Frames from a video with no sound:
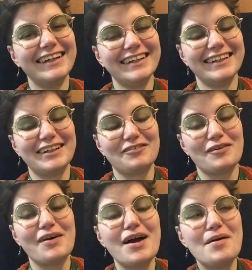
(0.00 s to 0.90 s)
and
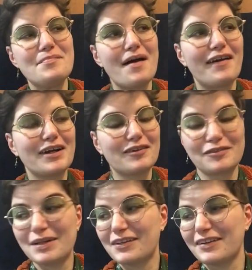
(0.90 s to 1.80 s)
for bearing
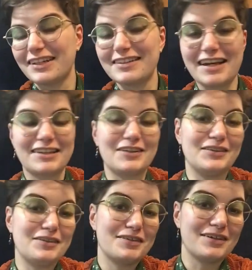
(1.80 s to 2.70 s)
with me during the
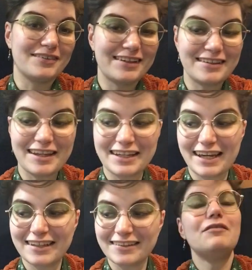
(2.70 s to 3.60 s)
technical difficulties at
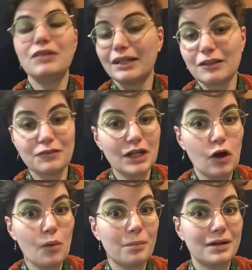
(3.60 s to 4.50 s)
the end. If you like this
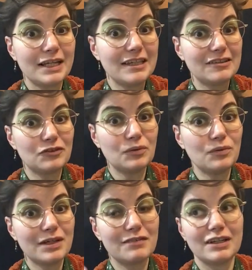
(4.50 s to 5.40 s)
video, please
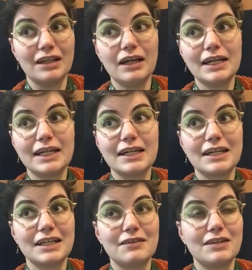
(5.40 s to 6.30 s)
do give it a like,
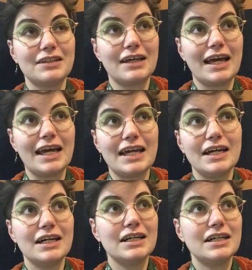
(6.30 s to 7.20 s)
give it
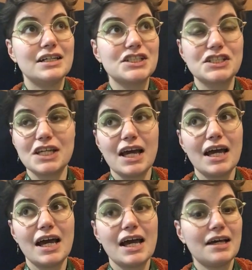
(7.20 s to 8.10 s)
a
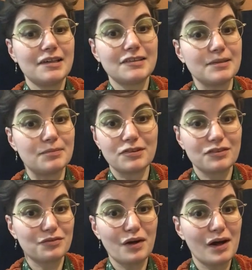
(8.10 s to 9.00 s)
share,
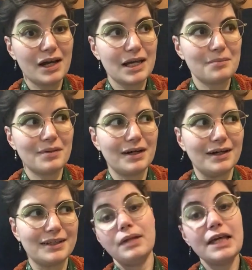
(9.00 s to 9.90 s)

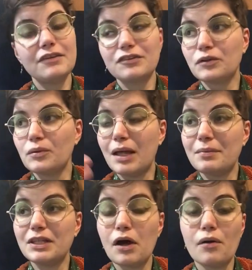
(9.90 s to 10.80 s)
subscribe. Please do
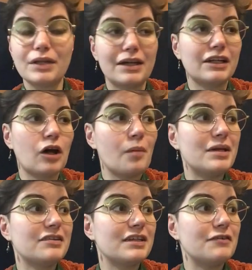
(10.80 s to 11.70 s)
let me know down in the
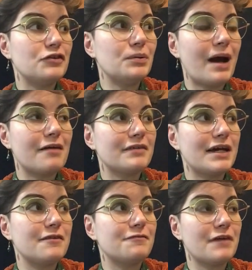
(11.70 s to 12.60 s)
comments if you have
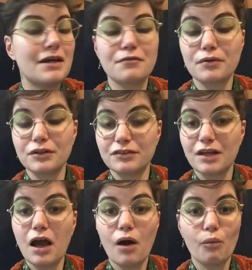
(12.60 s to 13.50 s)
a
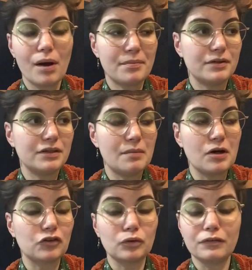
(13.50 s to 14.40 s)
favourite weapon
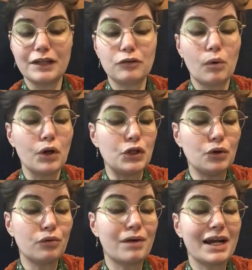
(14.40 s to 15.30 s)
amongst all these, what
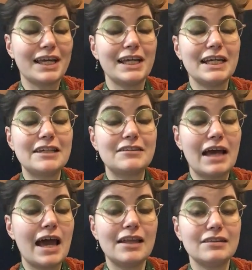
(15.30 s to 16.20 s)
your ranking is,
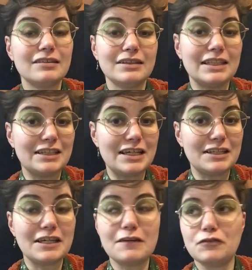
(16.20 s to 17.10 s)
and
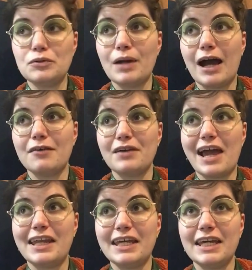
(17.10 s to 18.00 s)
indeed if you have
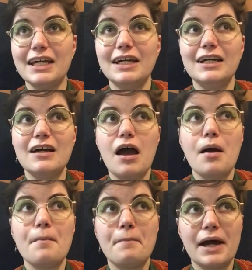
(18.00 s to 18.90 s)
any
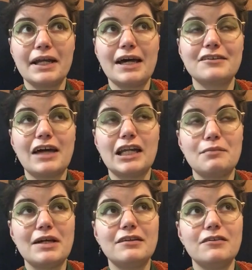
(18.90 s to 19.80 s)
badass
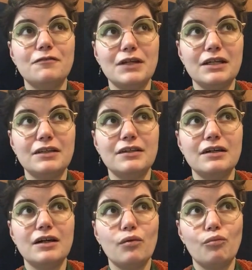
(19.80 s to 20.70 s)
animated
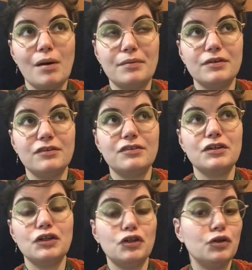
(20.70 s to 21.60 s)
villain weapons
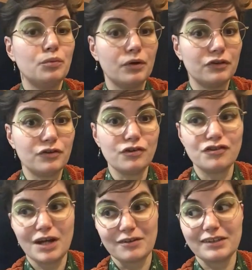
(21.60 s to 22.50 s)
that you want to
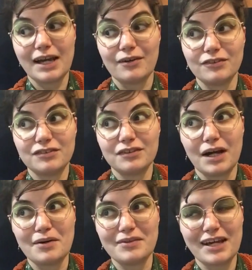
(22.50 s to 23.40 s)
shout out.
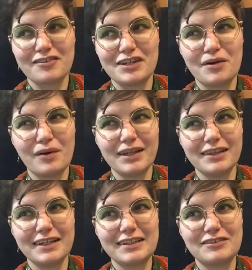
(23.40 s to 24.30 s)
I would actually quite
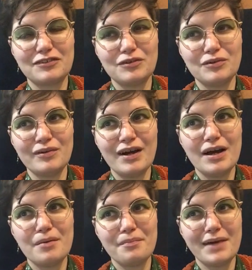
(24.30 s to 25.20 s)
like to
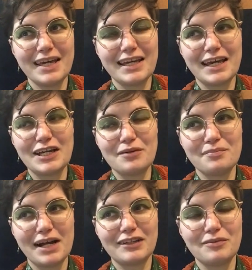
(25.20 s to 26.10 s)
make a
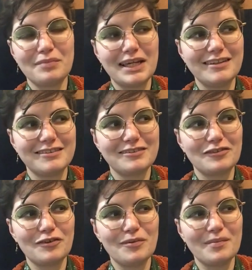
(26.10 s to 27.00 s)
companion piece
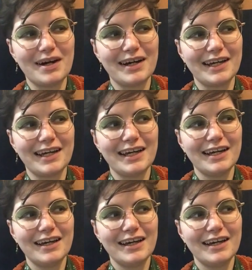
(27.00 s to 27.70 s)
to my